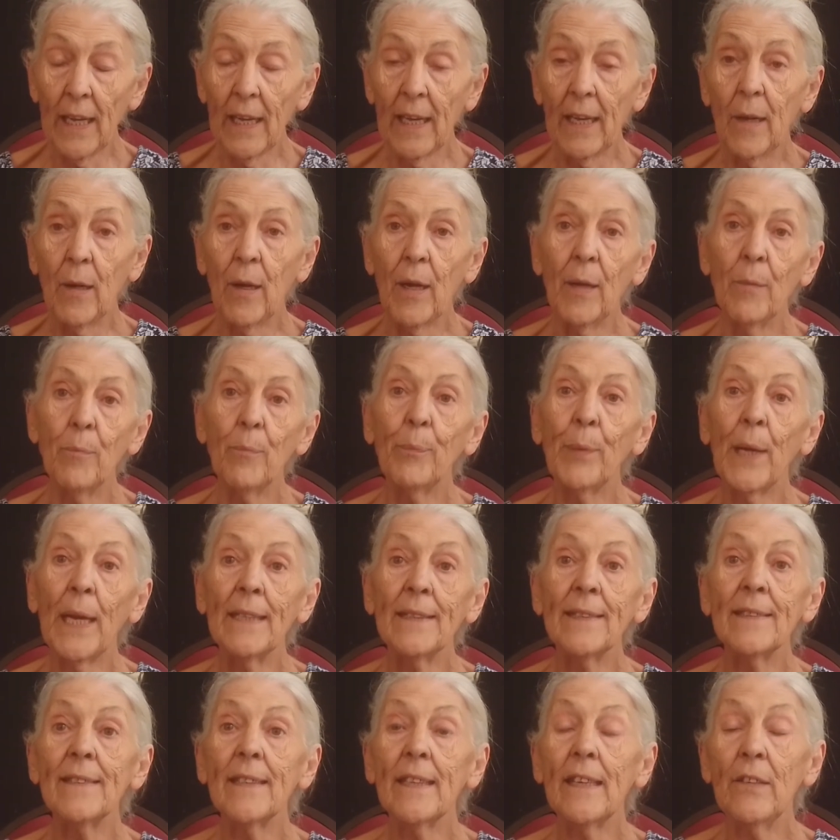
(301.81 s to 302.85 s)

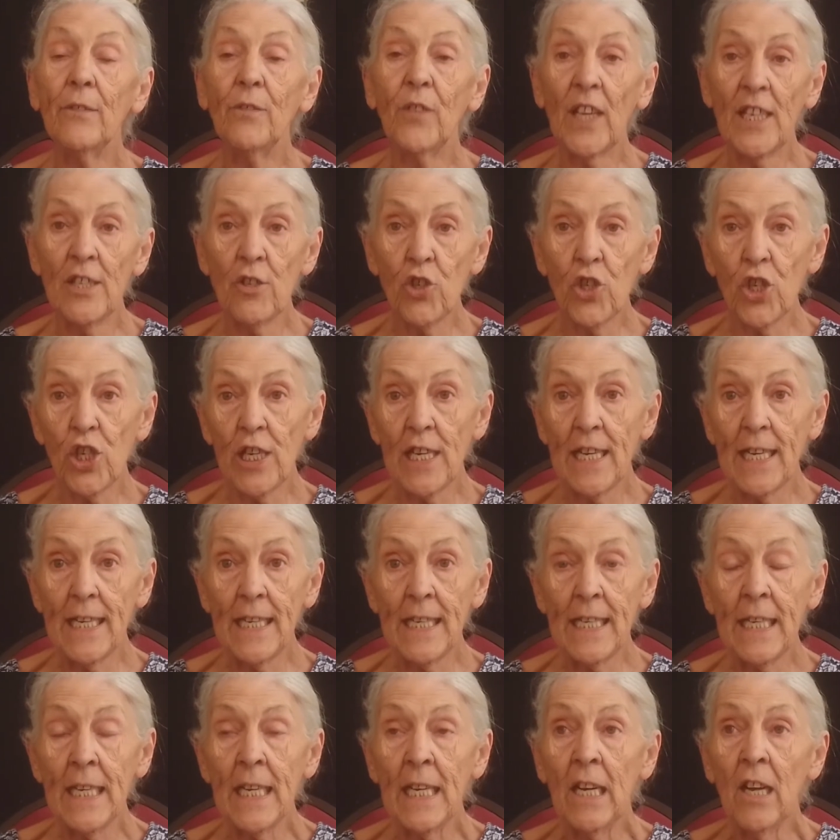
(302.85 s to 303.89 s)
But
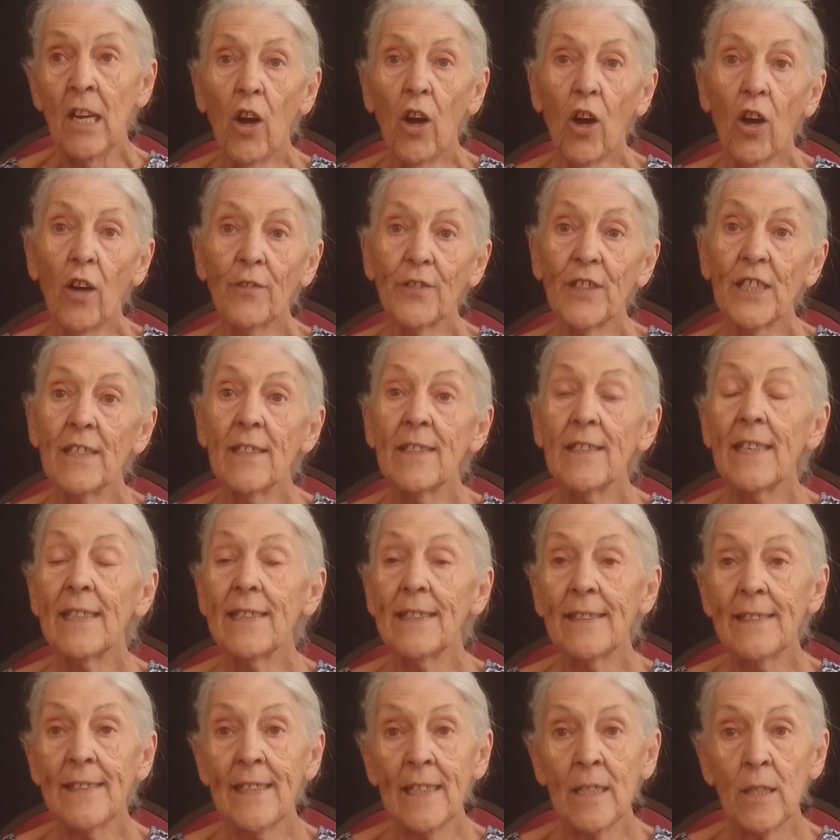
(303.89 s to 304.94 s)
eventually, after
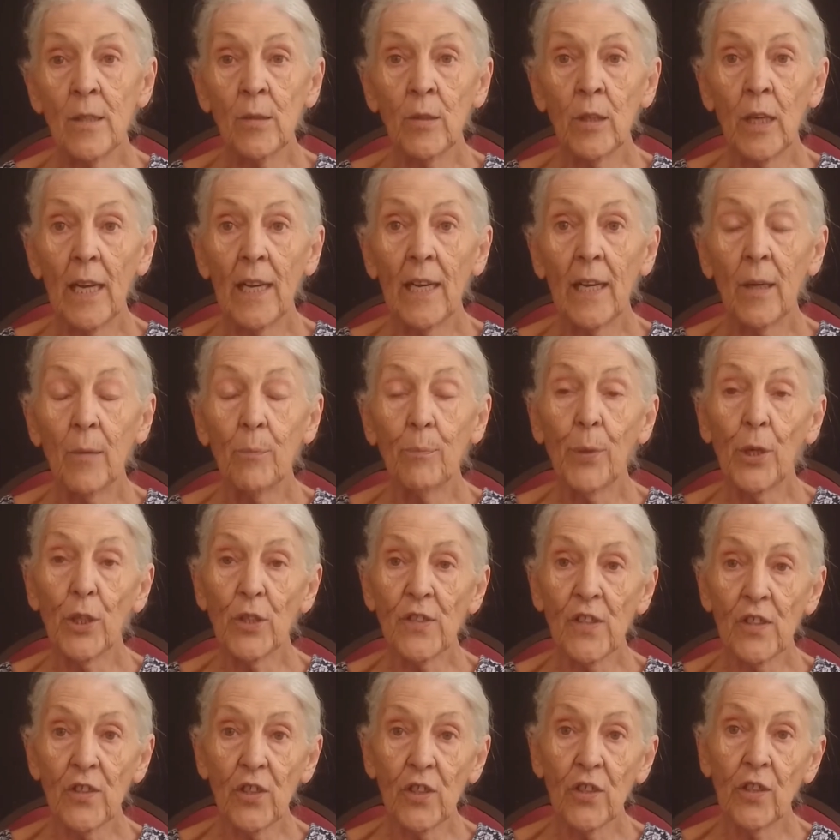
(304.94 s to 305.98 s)
testing
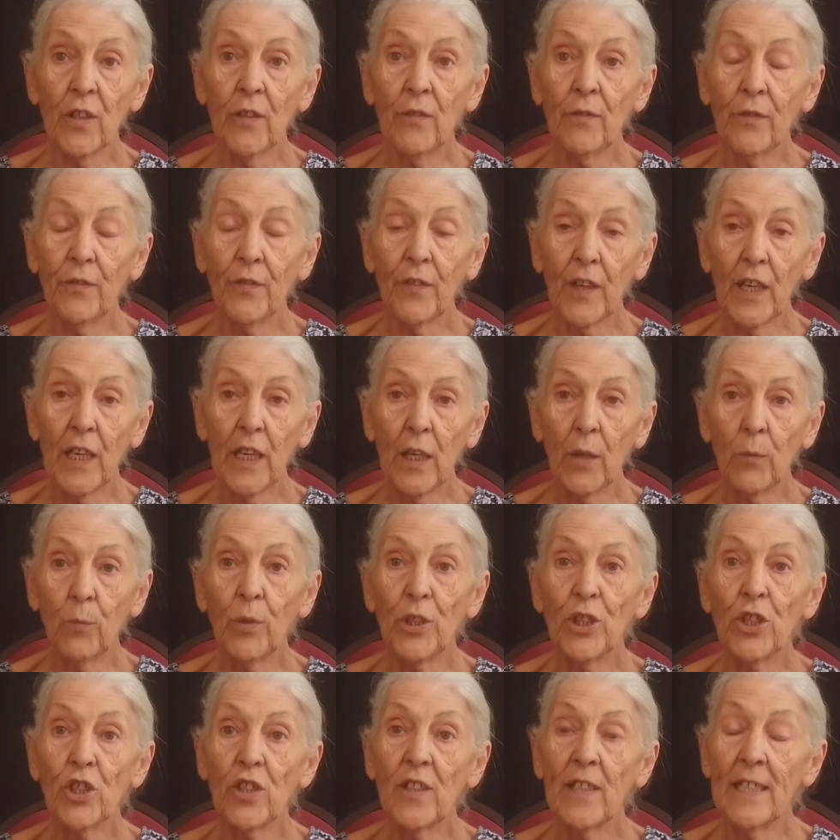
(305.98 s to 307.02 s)
positive,
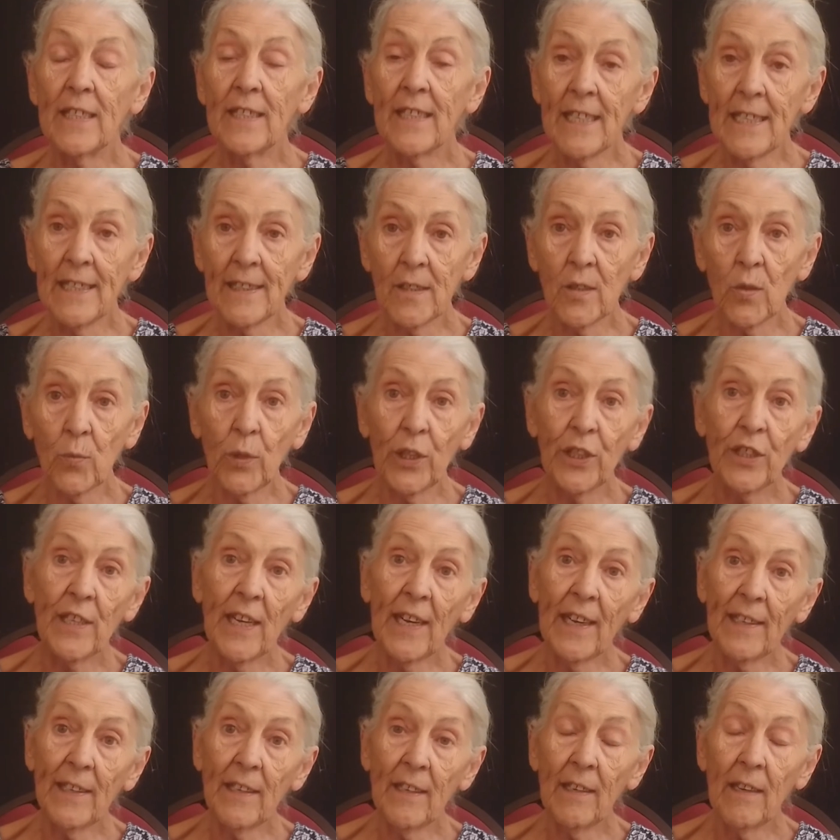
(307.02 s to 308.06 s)
which the tests were
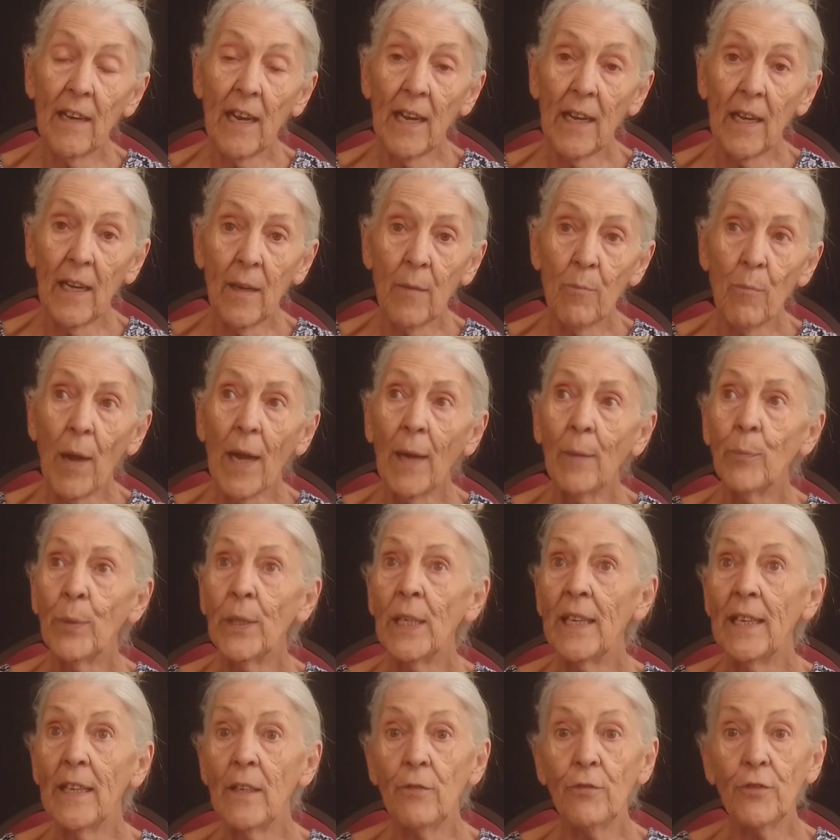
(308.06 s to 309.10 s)
done, I
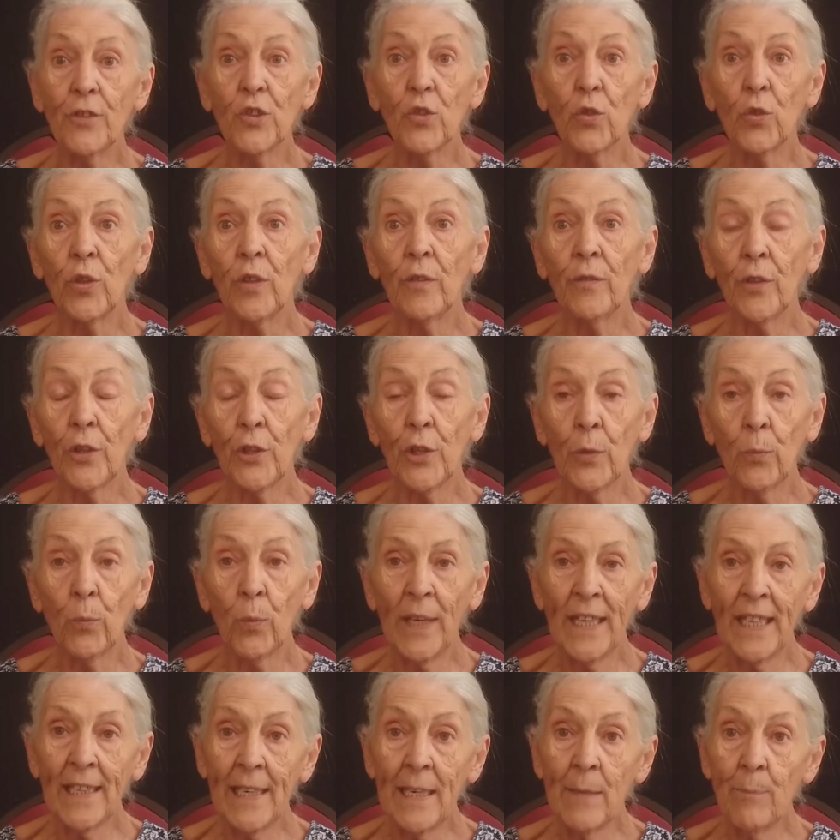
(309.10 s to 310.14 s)
believe, sort of on a
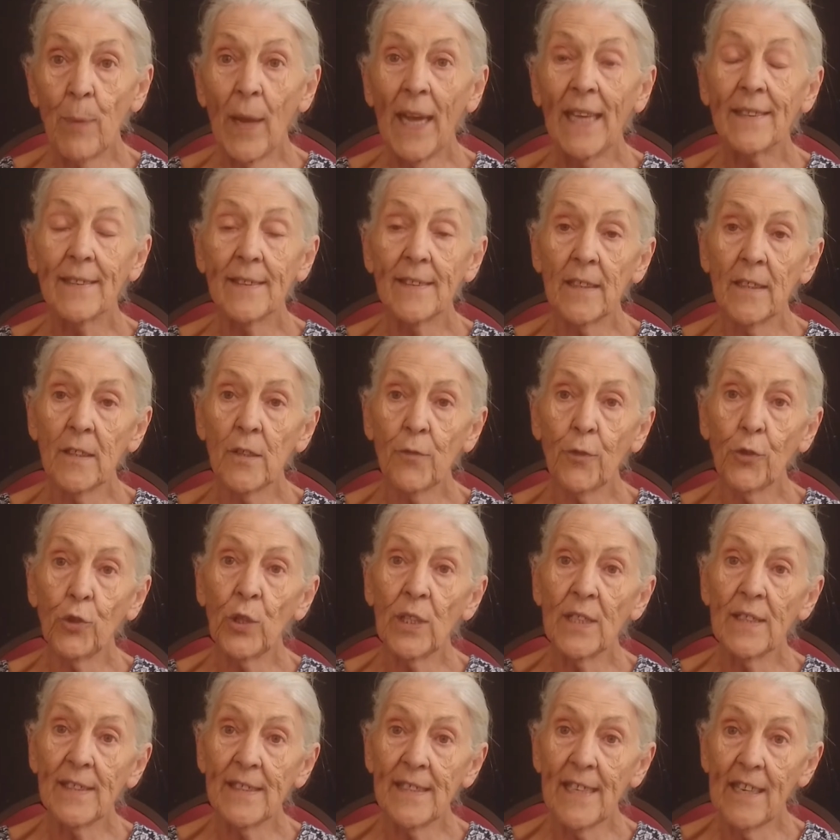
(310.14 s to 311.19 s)
weekly basis for
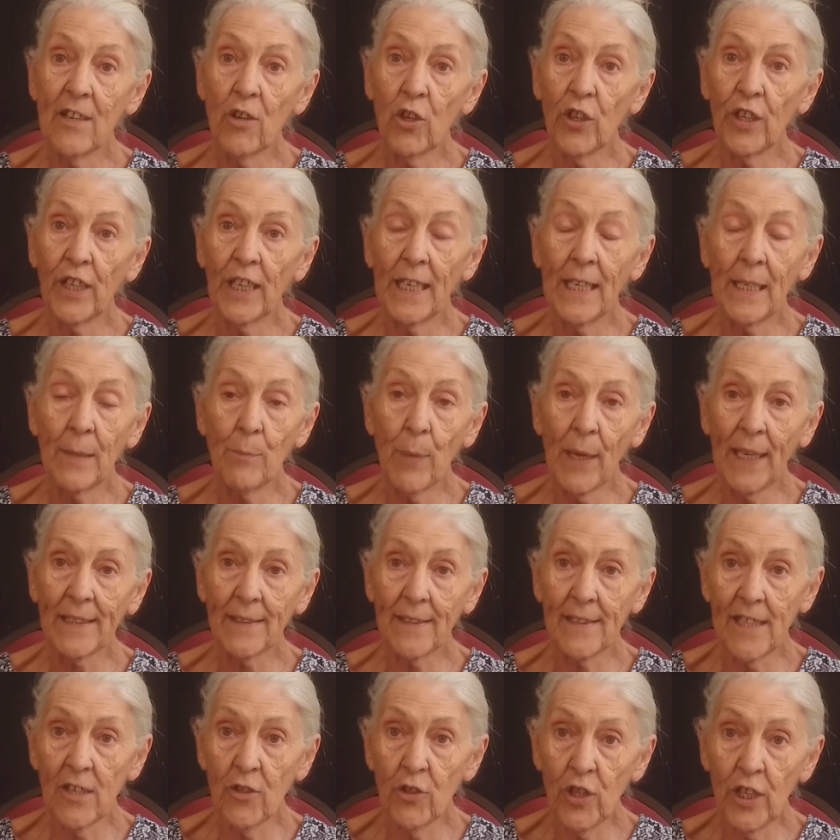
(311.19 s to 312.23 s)
the CRE
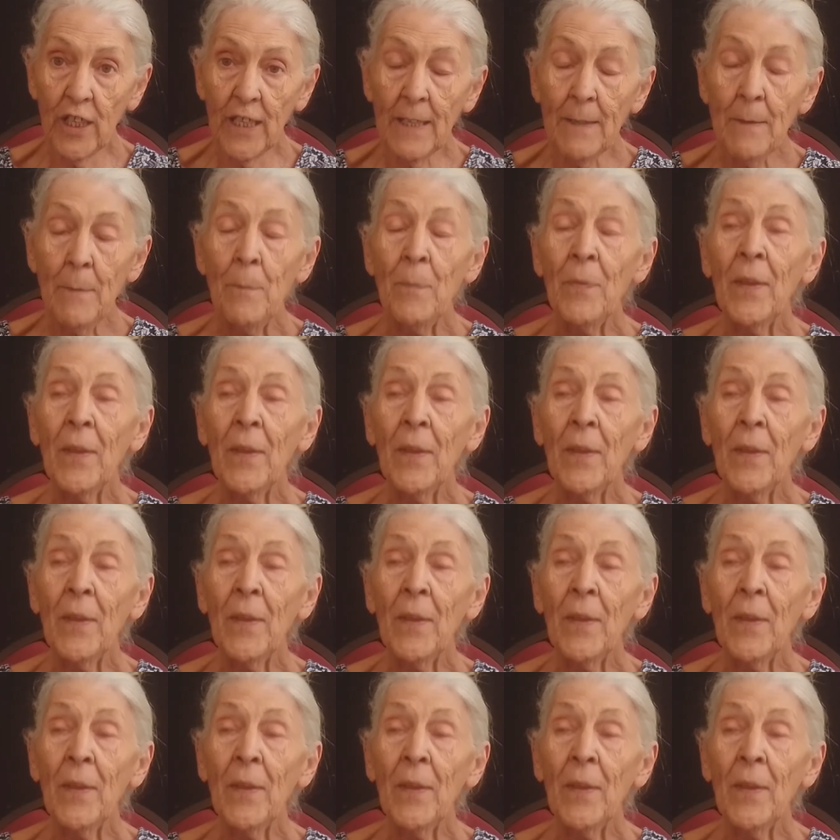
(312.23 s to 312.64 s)
bacteria,